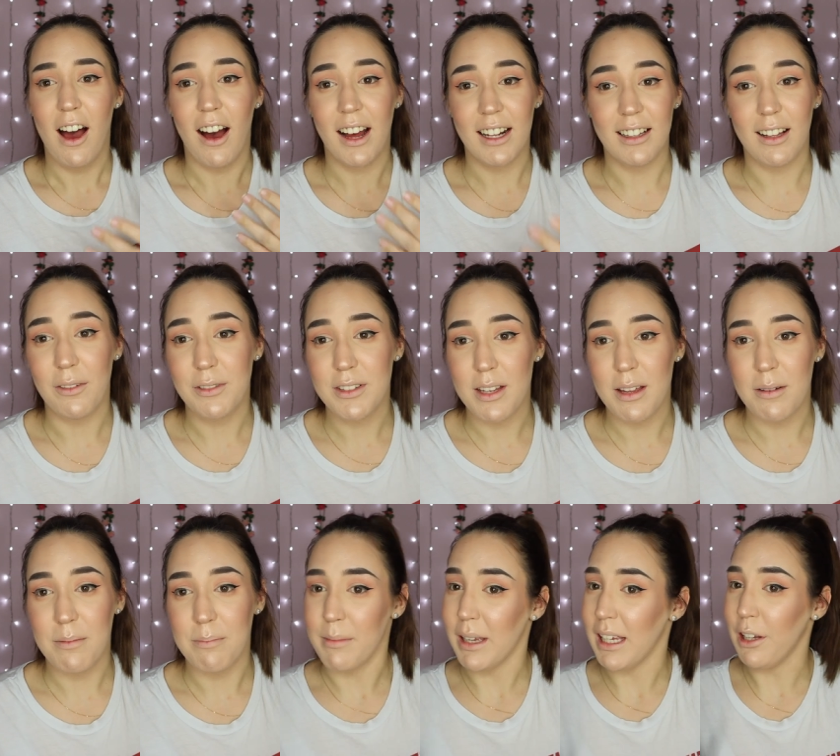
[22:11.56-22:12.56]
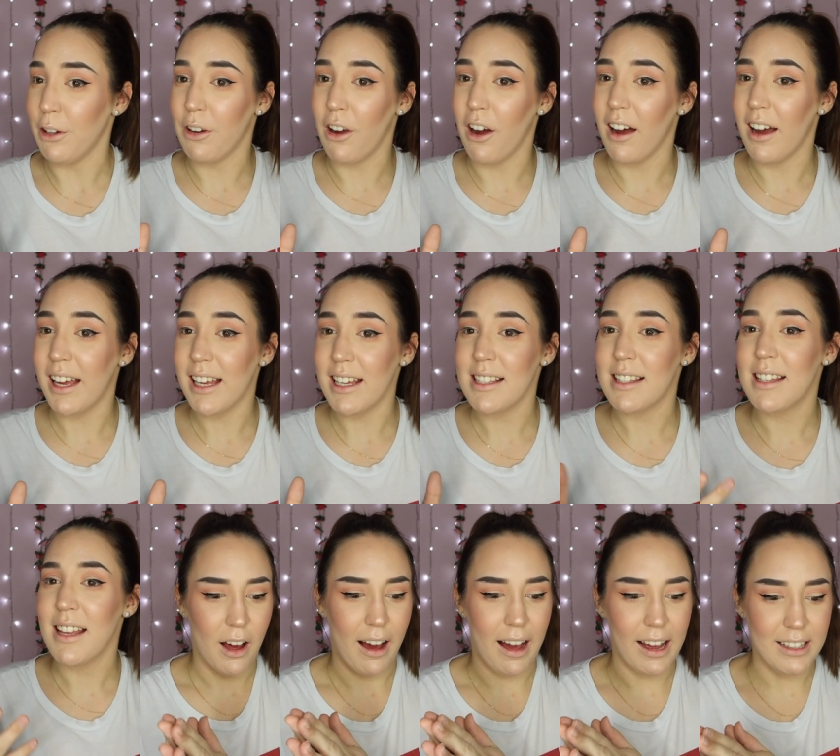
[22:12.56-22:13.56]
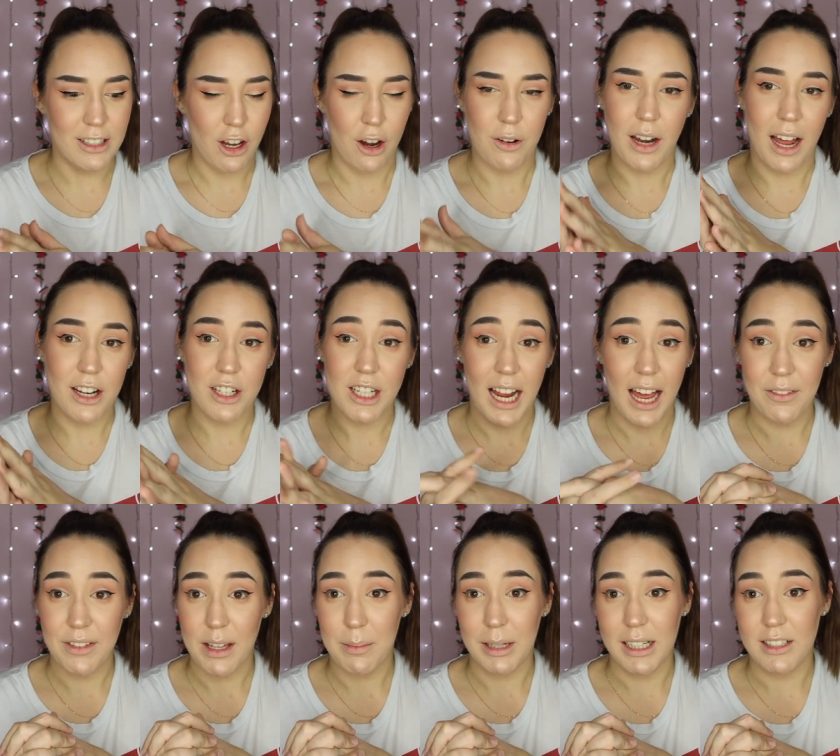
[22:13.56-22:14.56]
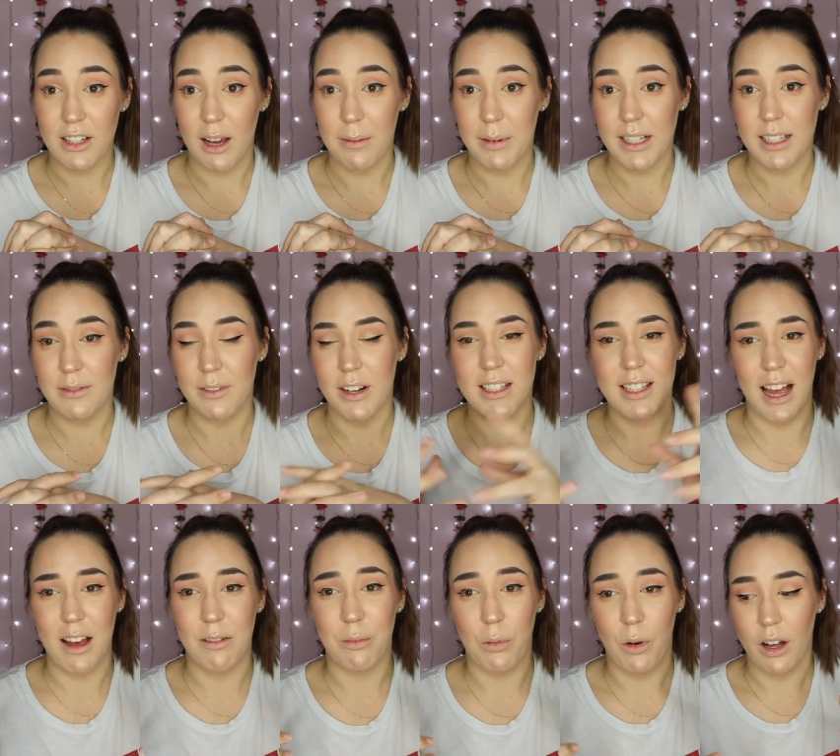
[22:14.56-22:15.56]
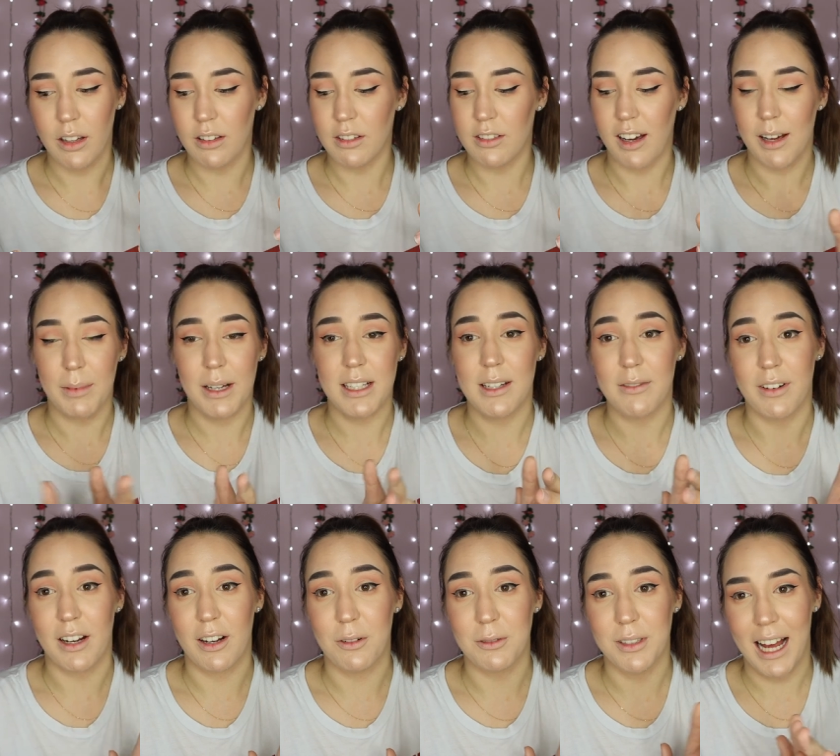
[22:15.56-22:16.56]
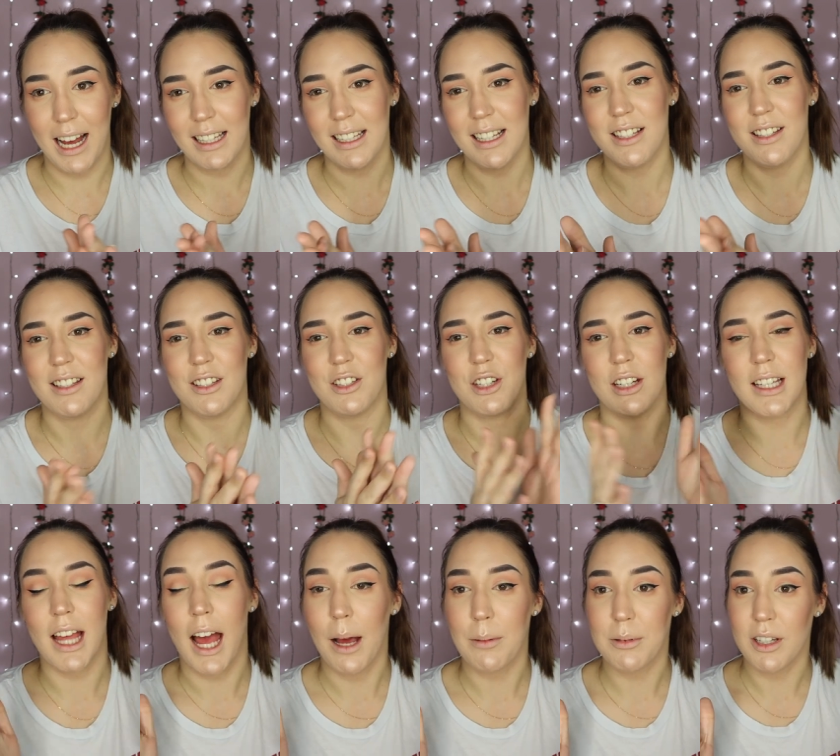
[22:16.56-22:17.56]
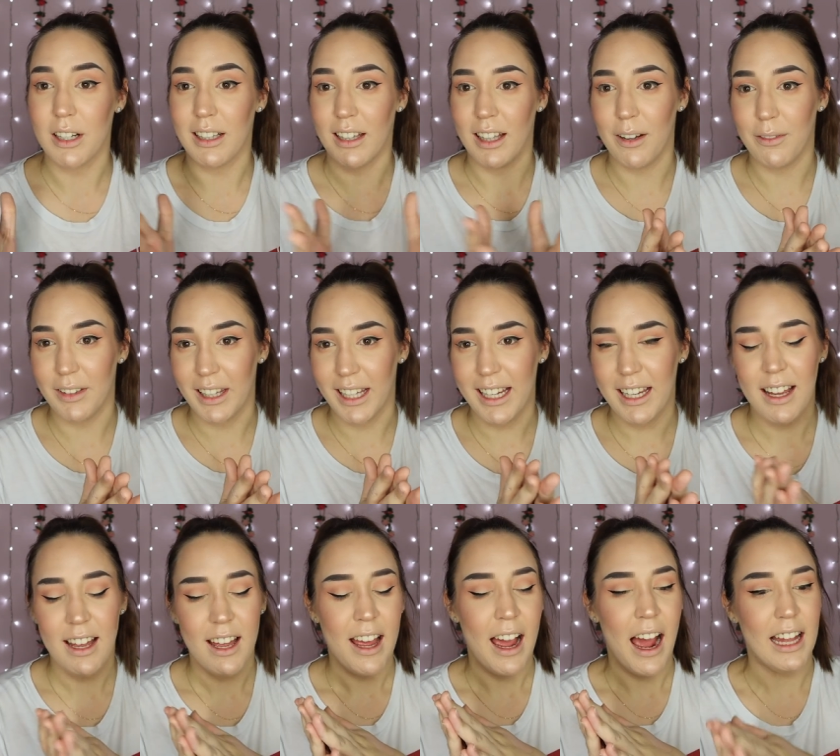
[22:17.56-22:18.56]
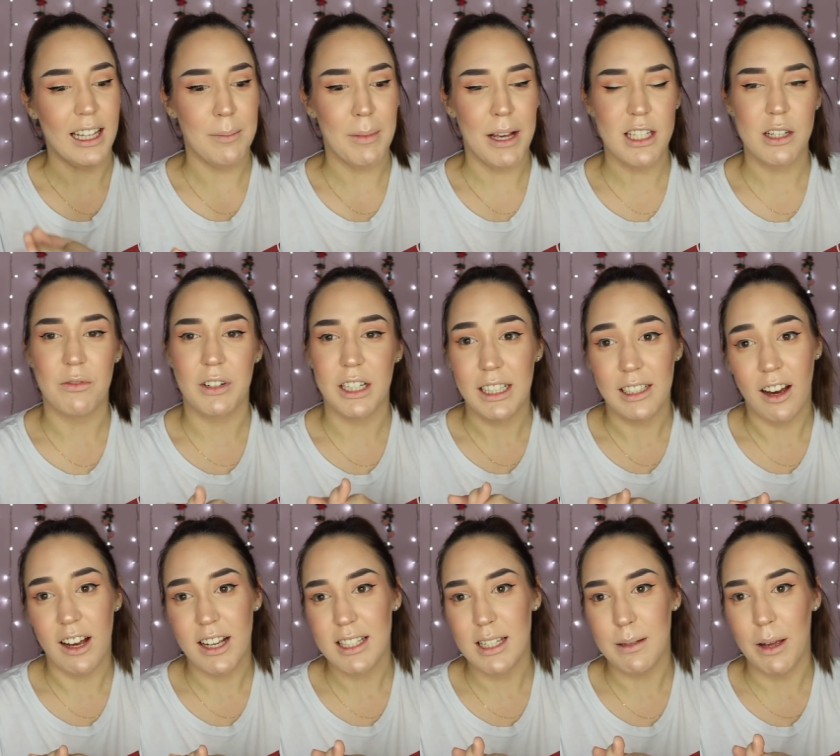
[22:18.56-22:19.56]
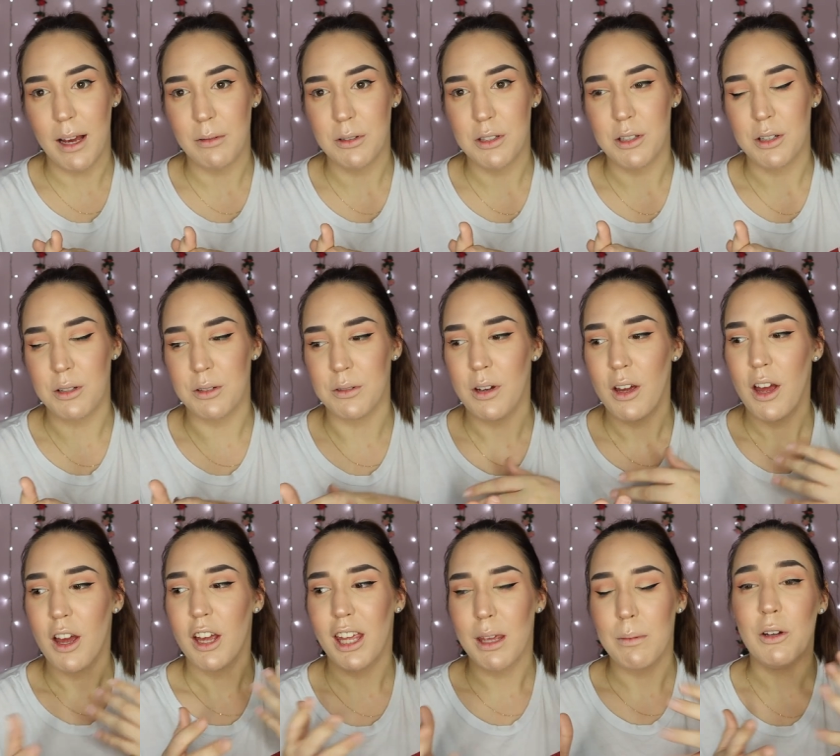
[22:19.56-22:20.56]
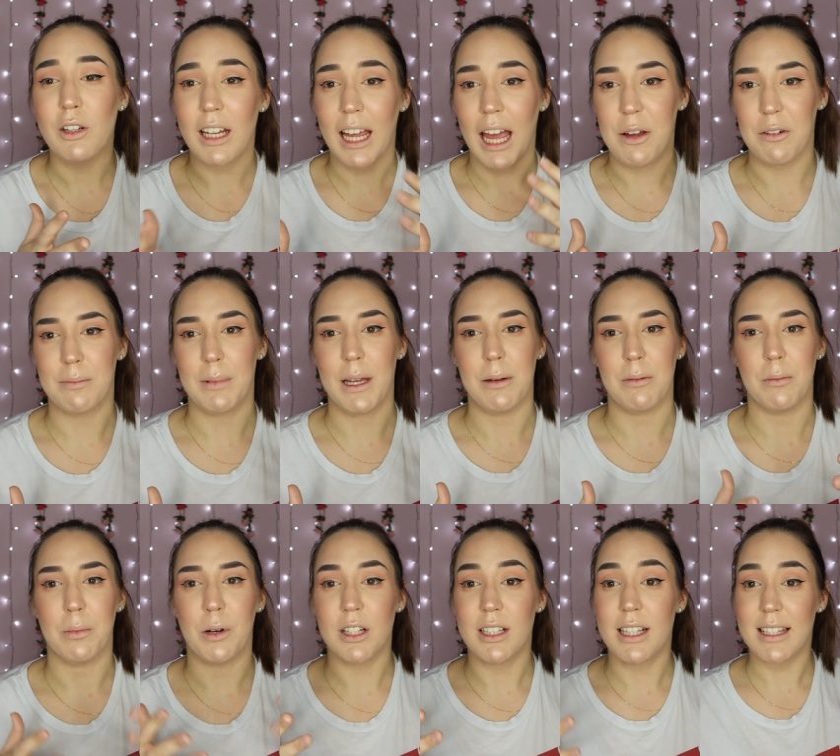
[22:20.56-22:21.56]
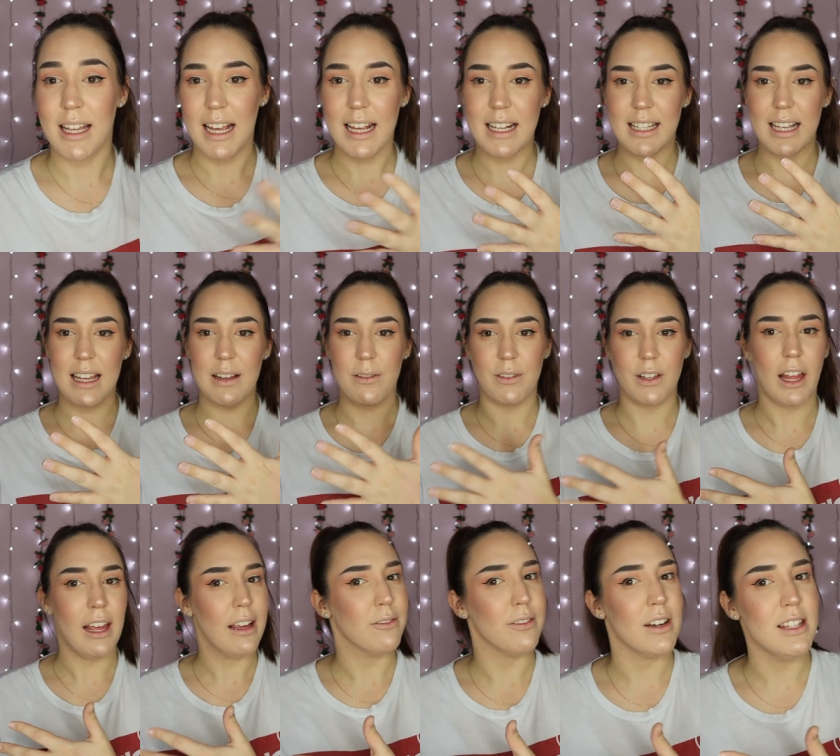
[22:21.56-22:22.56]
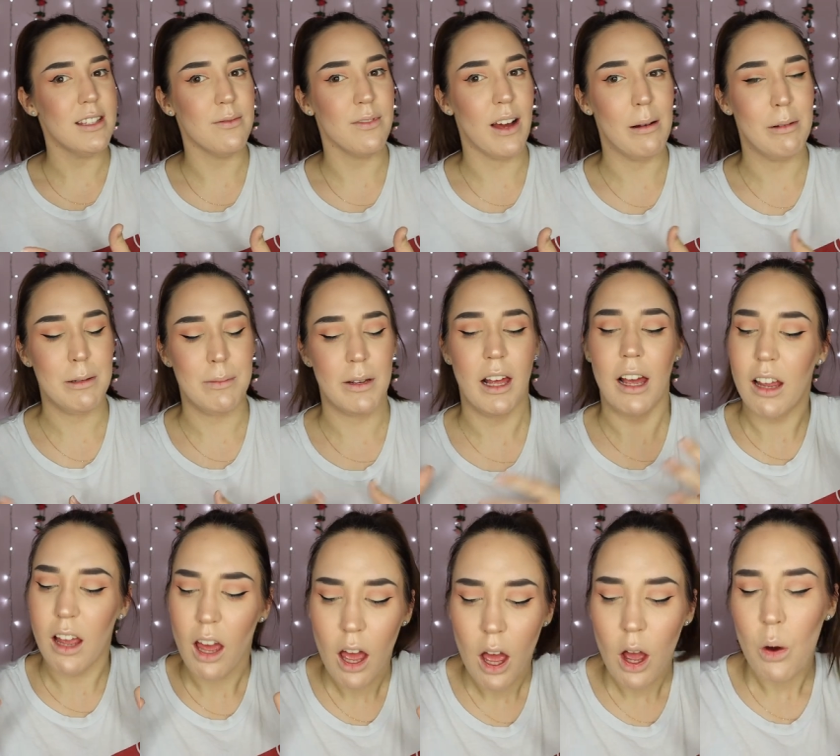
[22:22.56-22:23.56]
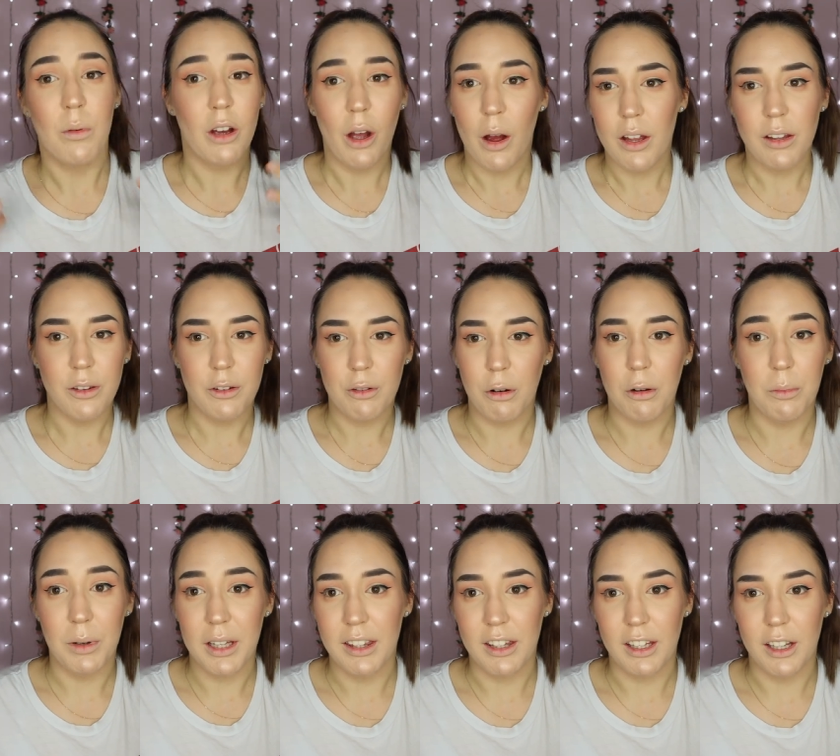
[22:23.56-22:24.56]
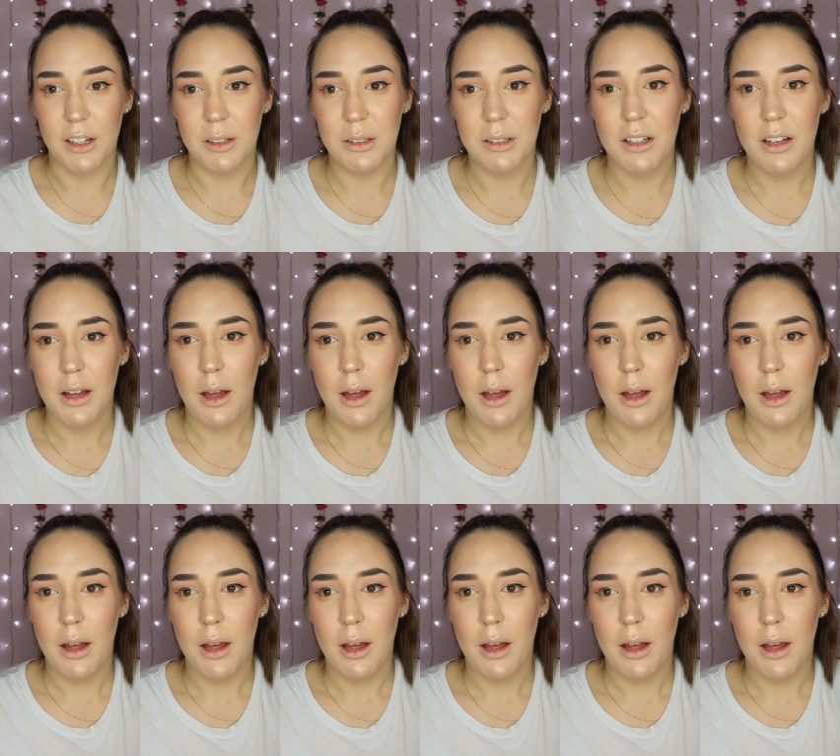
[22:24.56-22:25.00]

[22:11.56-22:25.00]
I'd love to meet you guys I don't actually have that many diabetic friends I have one diabetic friend called Alice and she is absolutely lovely and it makes it really nice to be able to communicate with people because it's easy for like friends and family to be like we're going through it with you